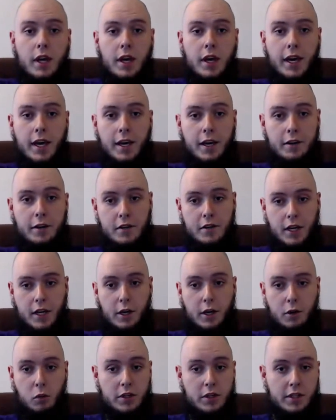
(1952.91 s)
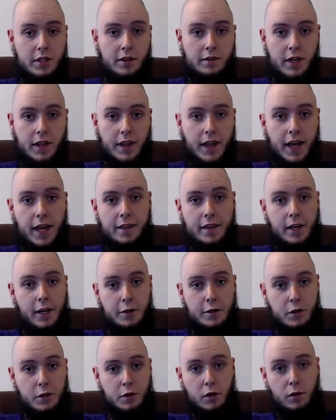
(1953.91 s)
And once I've done that, then
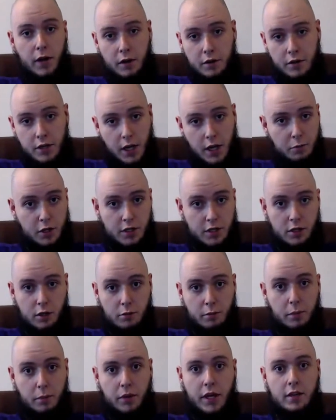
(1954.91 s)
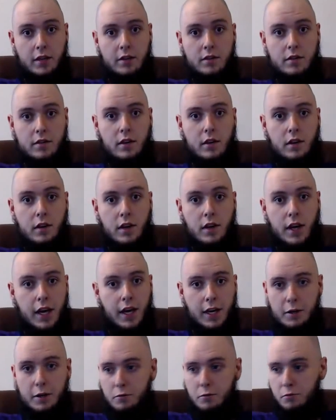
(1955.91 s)
I just go around and top dress all my plants
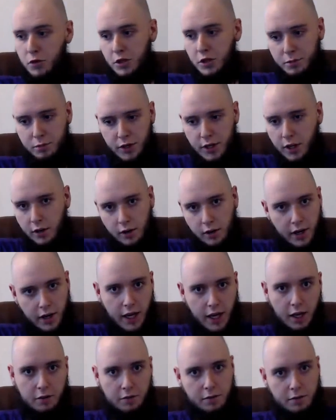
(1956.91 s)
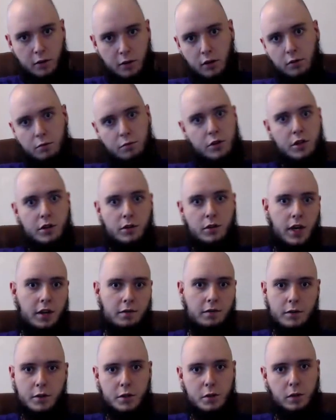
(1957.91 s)
and just put, a handful, 2
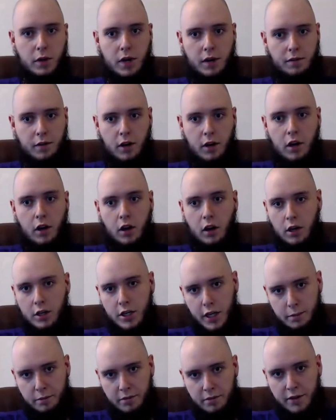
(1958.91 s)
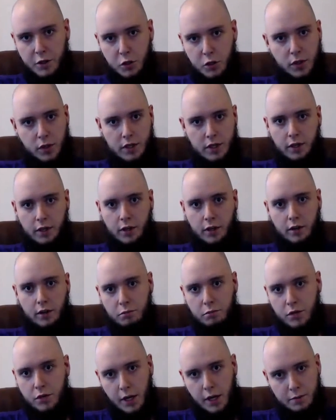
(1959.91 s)
handfuls, whatever, on top of each one until
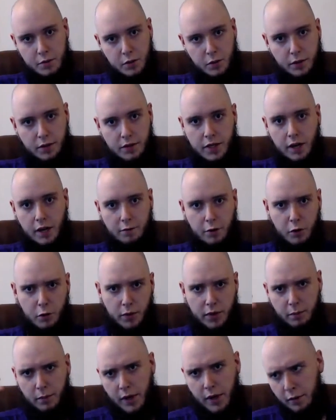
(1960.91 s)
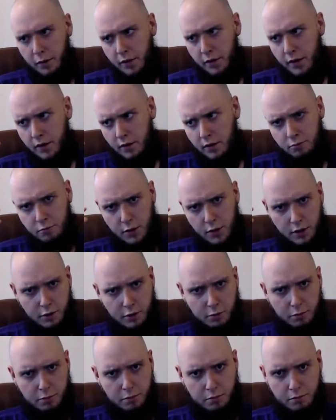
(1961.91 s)
your topsoil is covered with about
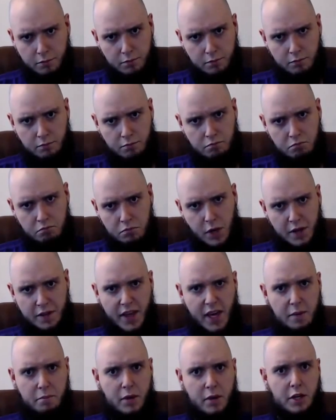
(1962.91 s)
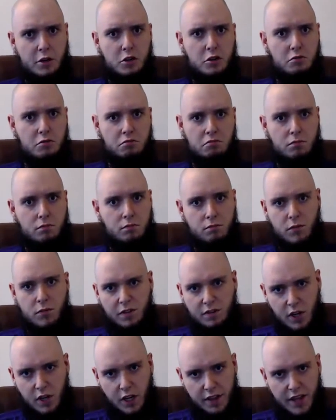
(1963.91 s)
that much,
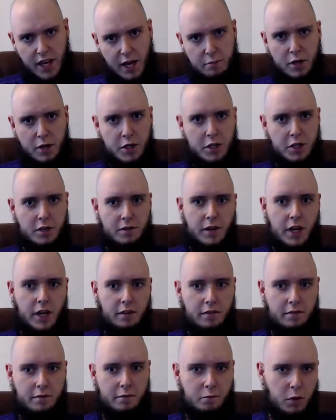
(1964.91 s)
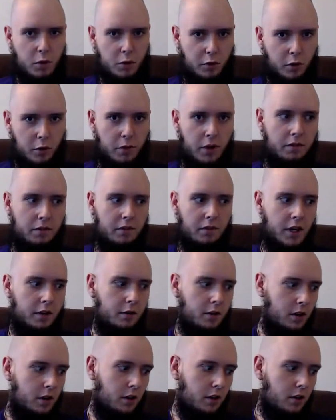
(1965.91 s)
if not that much, if you have a little bit of a